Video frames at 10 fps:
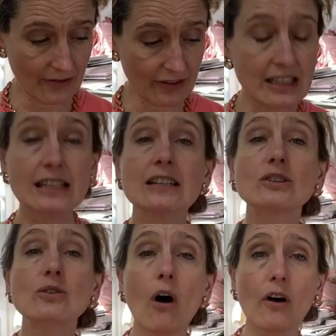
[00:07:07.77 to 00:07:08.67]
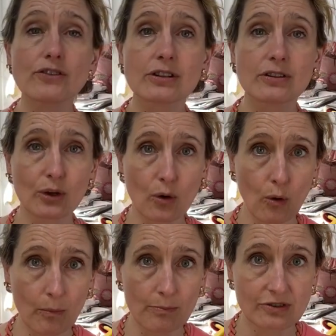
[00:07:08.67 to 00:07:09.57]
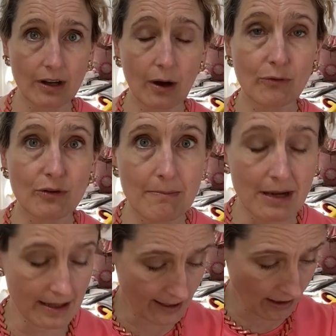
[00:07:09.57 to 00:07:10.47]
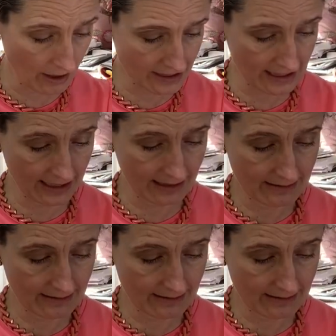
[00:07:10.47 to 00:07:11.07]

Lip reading: This is not the corpse of Gwenbeard the Ghastly.